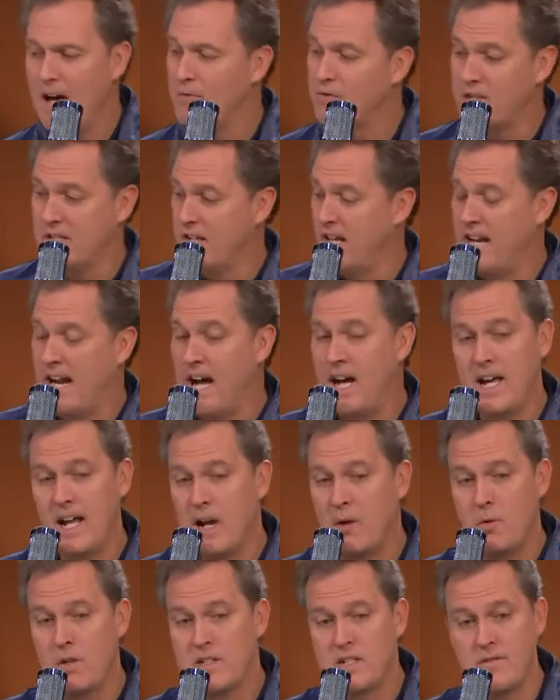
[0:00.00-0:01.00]
Yeah, I was just, and
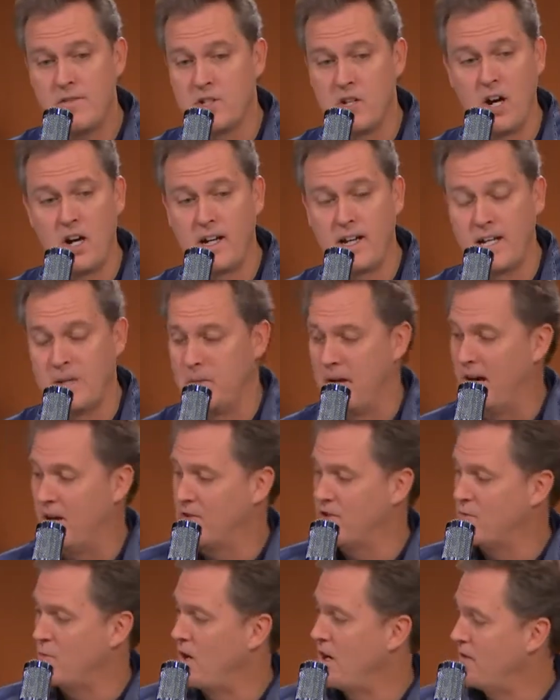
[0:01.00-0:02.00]
I wasn't even talking to anybody. I
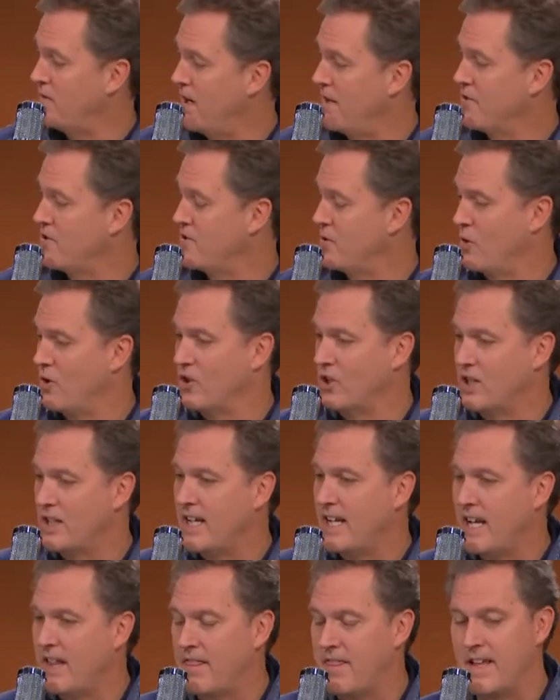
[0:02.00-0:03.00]
was just walking around the store
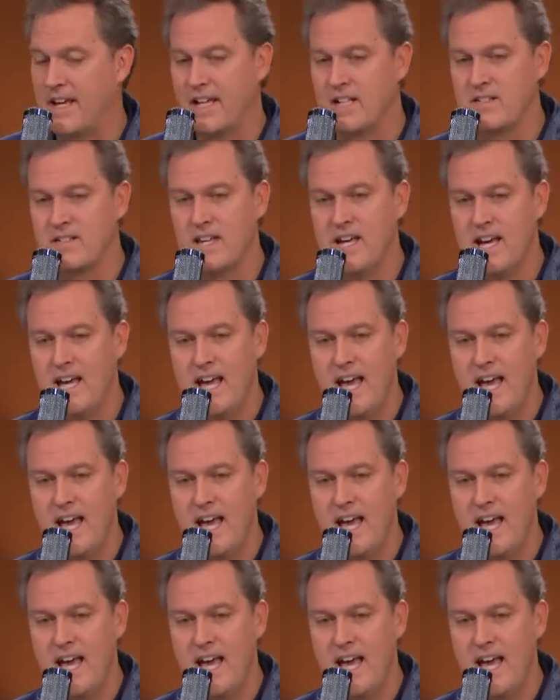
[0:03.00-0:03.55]
looking at things,